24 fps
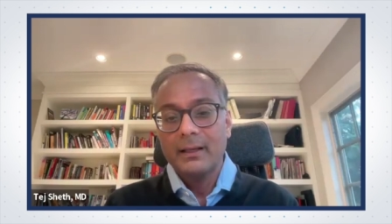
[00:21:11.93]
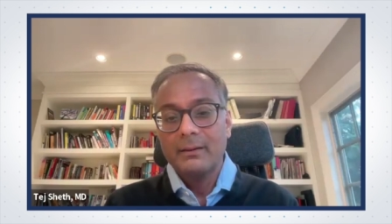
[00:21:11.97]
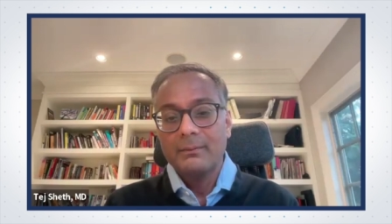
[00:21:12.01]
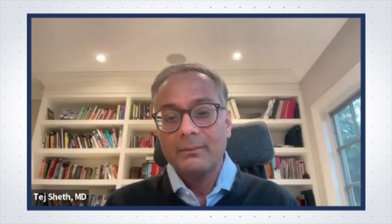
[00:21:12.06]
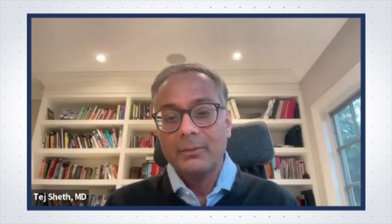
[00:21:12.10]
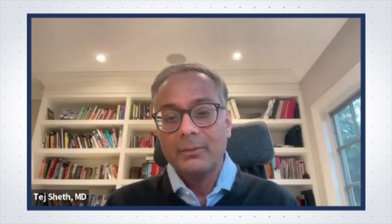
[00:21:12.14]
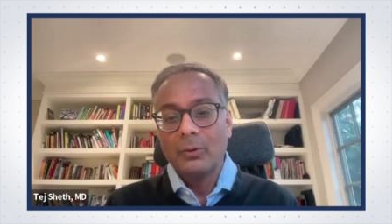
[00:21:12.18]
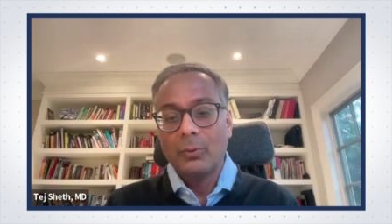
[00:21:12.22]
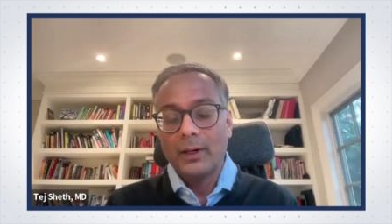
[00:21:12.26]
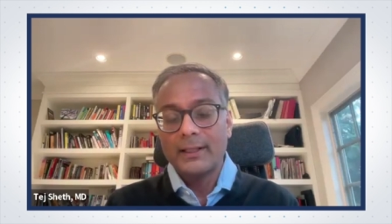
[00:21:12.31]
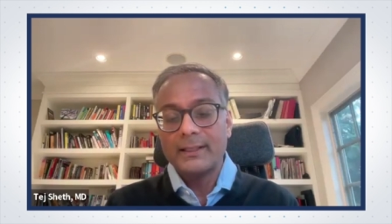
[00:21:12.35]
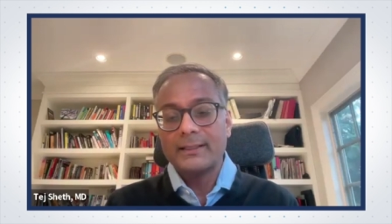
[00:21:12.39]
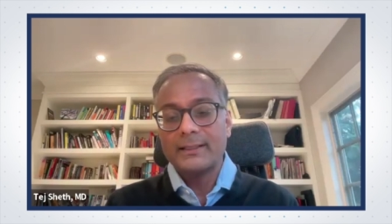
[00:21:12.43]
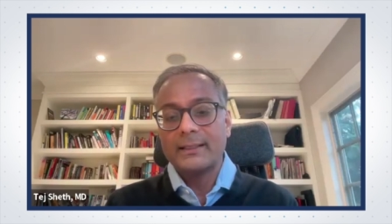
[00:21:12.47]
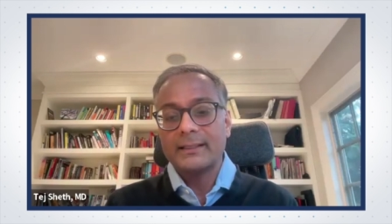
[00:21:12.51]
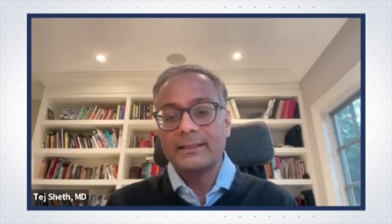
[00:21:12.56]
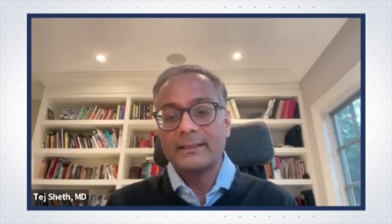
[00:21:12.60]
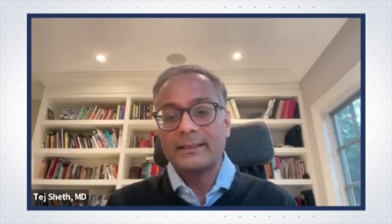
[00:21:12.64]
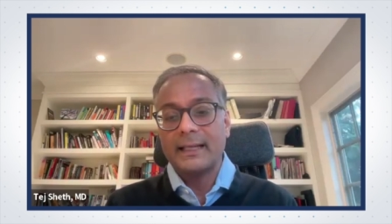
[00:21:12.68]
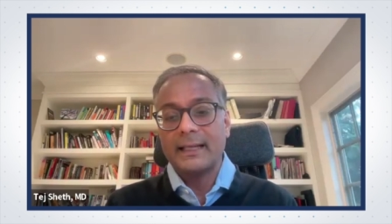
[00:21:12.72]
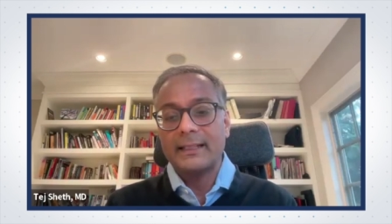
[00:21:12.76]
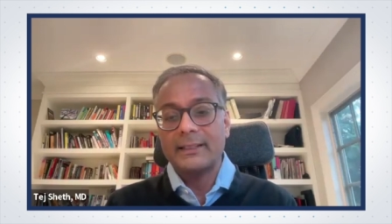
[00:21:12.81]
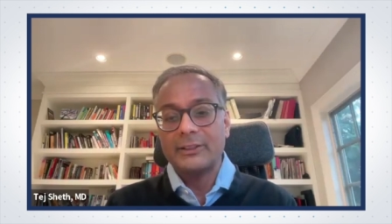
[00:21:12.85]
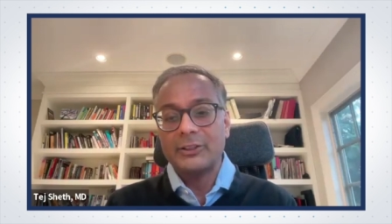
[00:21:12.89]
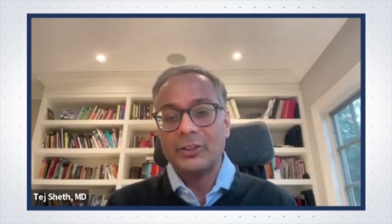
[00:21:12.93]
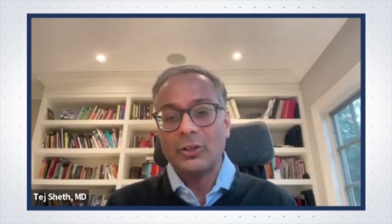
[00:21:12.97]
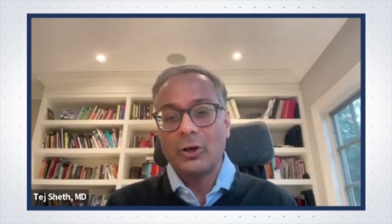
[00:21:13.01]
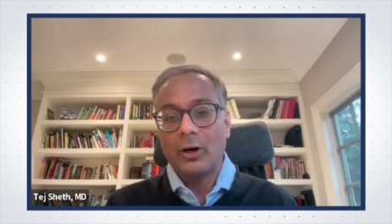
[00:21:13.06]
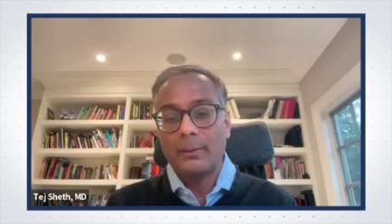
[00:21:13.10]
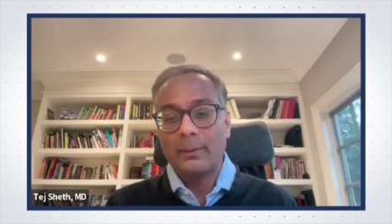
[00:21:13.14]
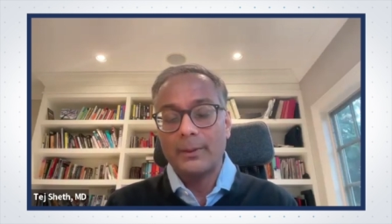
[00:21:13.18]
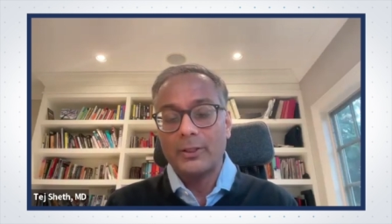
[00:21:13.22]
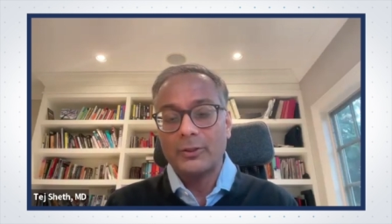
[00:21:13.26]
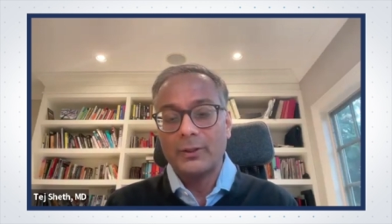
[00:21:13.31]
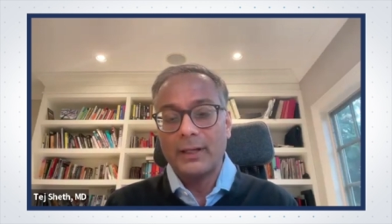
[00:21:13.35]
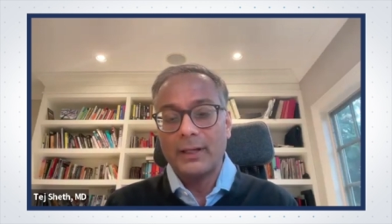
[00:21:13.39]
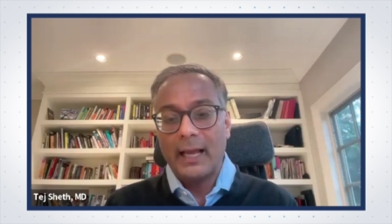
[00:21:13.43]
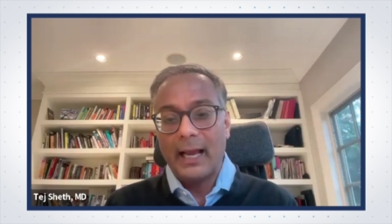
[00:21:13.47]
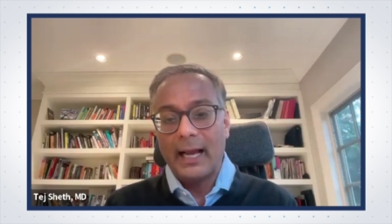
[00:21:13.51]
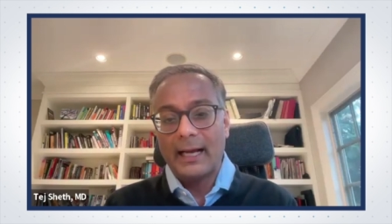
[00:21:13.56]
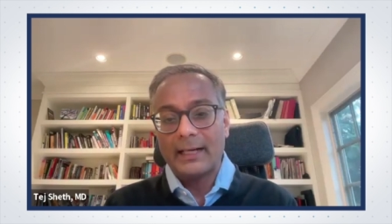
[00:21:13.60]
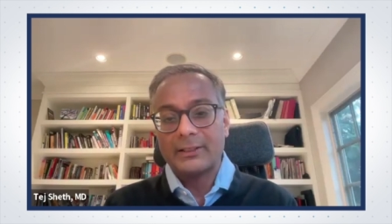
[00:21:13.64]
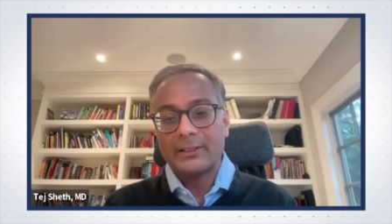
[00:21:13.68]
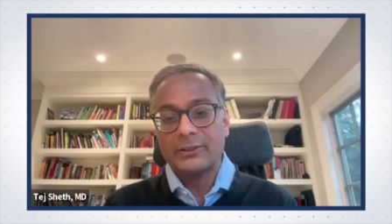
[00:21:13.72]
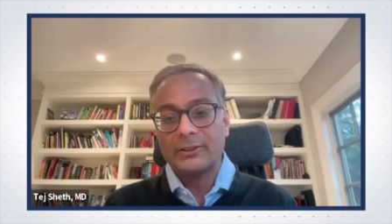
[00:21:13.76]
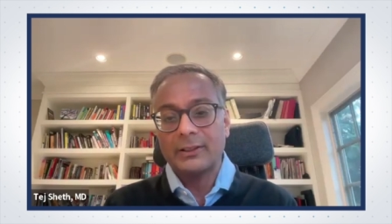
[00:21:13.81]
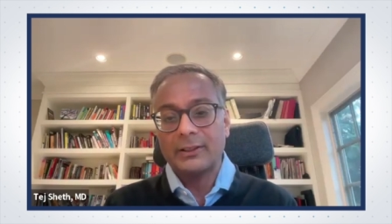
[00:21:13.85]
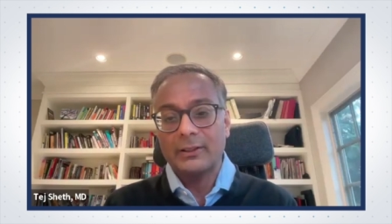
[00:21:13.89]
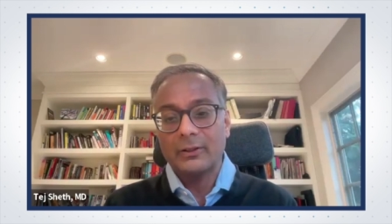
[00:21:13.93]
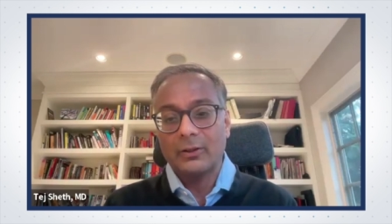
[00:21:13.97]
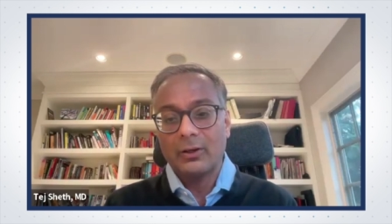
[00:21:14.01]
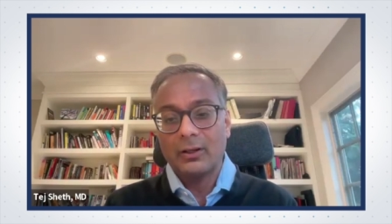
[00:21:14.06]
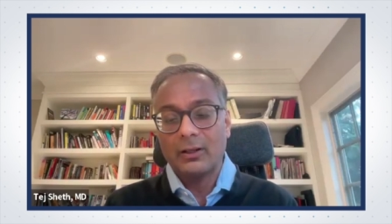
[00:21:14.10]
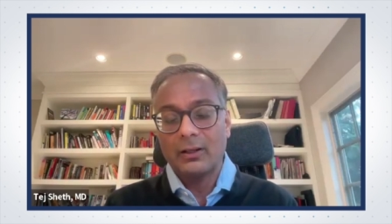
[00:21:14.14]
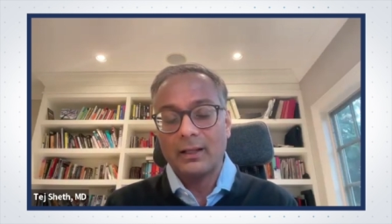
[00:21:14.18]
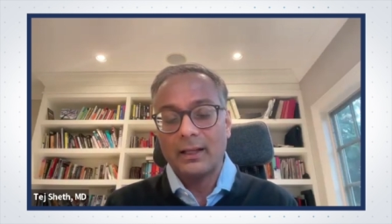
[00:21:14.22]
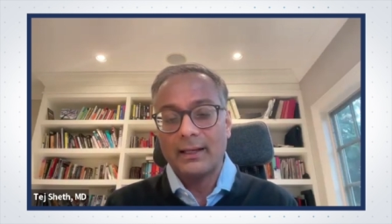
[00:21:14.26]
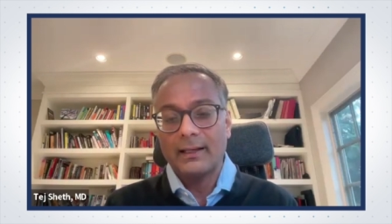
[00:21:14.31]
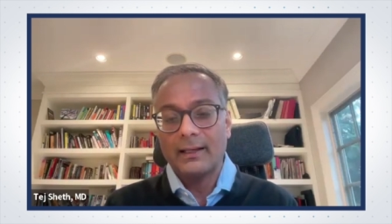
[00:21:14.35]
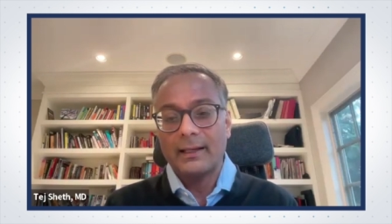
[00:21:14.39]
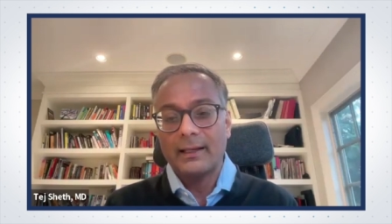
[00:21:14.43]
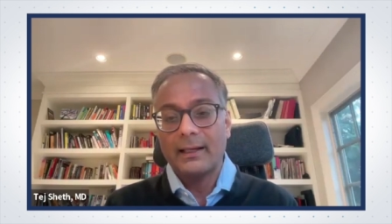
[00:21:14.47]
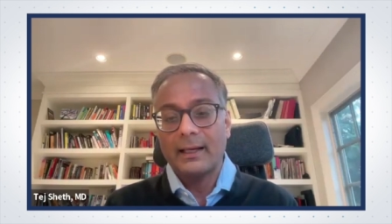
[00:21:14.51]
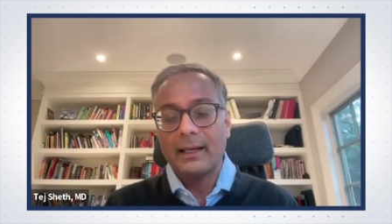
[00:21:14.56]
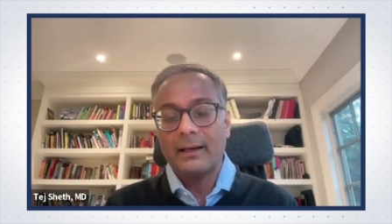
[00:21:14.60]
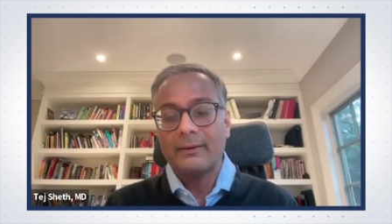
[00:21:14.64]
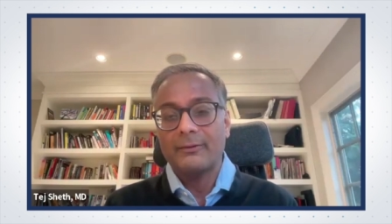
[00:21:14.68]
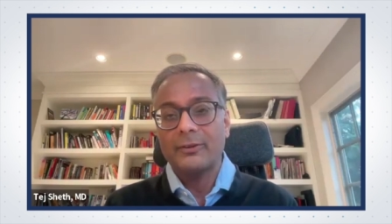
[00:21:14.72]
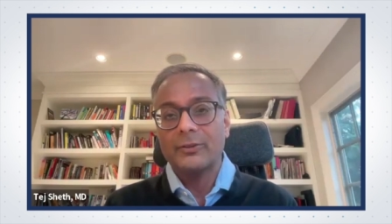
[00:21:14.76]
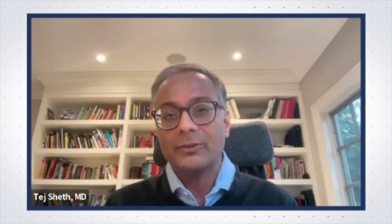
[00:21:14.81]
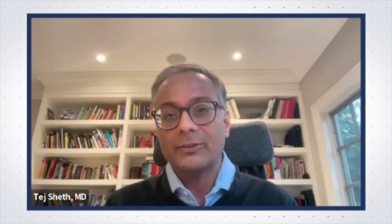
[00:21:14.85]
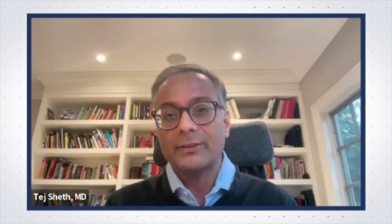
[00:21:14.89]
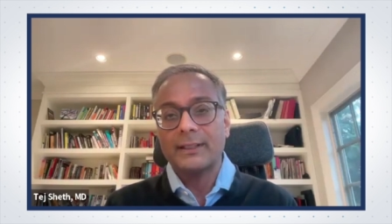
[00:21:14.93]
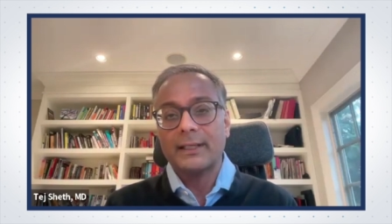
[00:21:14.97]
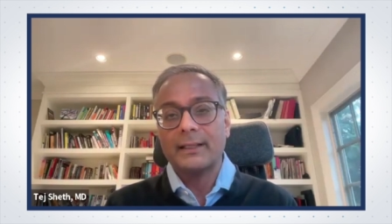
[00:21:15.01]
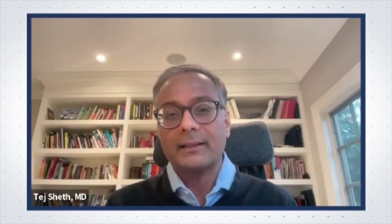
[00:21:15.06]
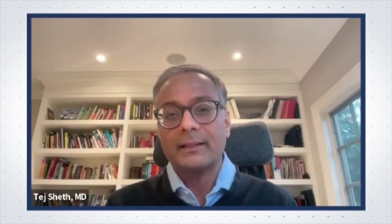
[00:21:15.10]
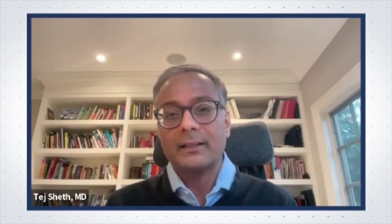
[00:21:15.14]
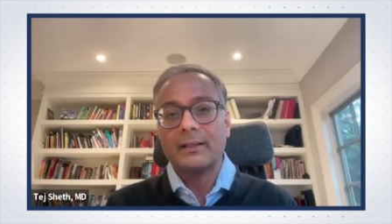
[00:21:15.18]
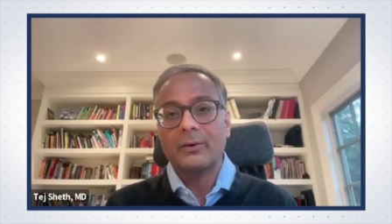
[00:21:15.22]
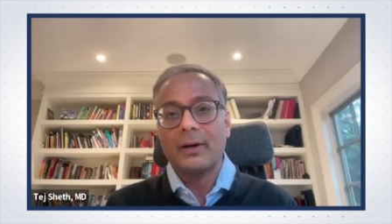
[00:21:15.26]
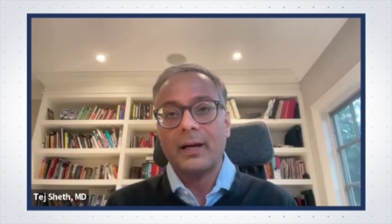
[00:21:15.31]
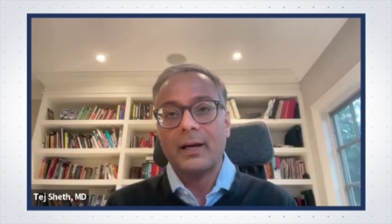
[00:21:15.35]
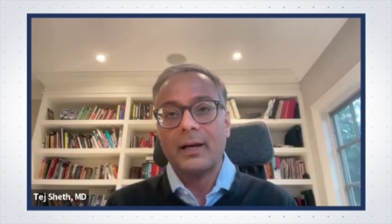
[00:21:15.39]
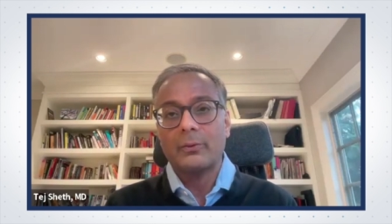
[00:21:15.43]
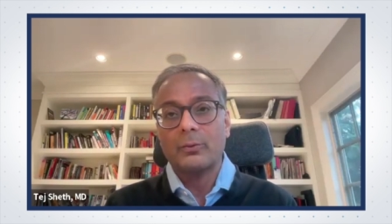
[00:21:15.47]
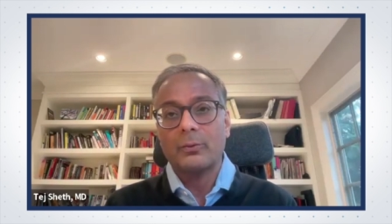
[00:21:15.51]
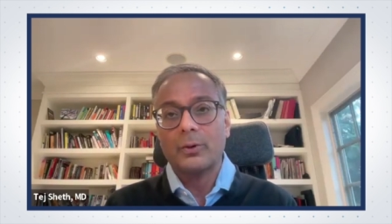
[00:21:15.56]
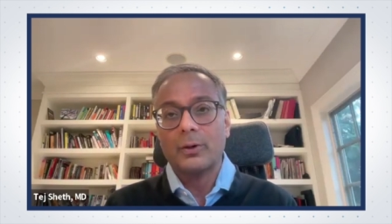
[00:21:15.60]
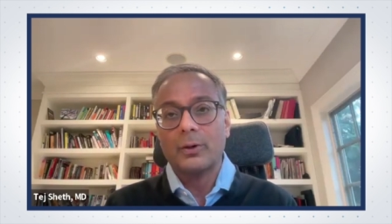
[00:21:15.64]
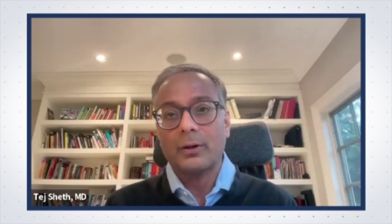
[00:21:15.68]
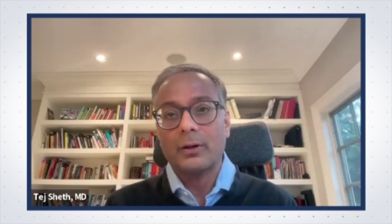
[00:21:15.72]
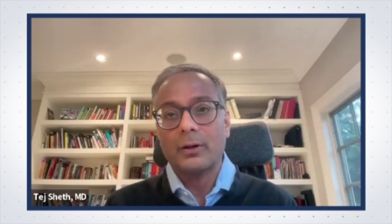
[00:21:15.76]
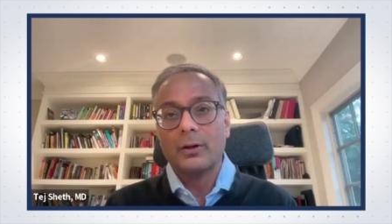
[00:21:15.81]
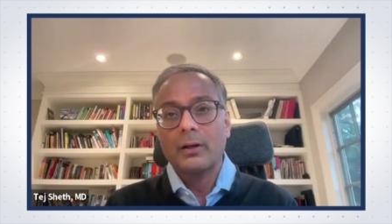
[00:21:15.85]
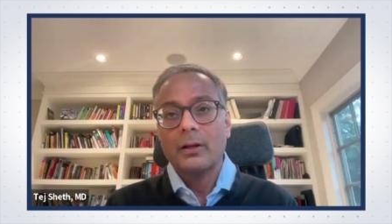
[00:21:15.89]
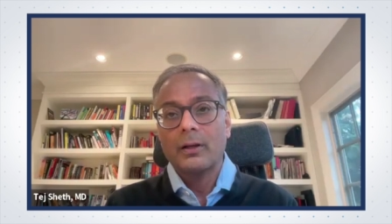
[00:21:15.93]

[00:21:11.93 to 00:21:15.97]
but what does the stent geometry actually look like? And have you set the groundwork